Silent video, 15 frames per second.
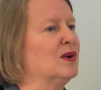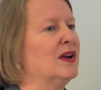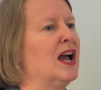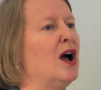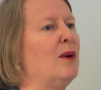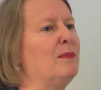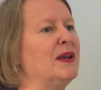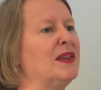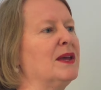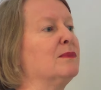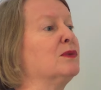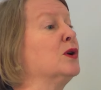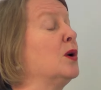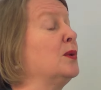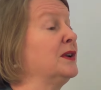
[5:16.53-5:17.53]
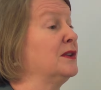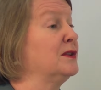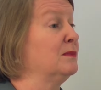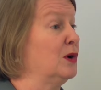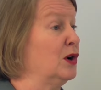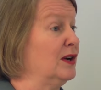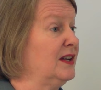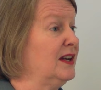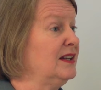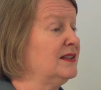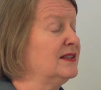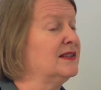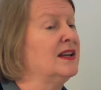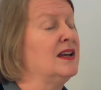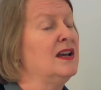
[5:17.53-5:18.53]
We're helping them grow in other
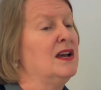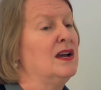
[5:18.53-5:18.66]
markets,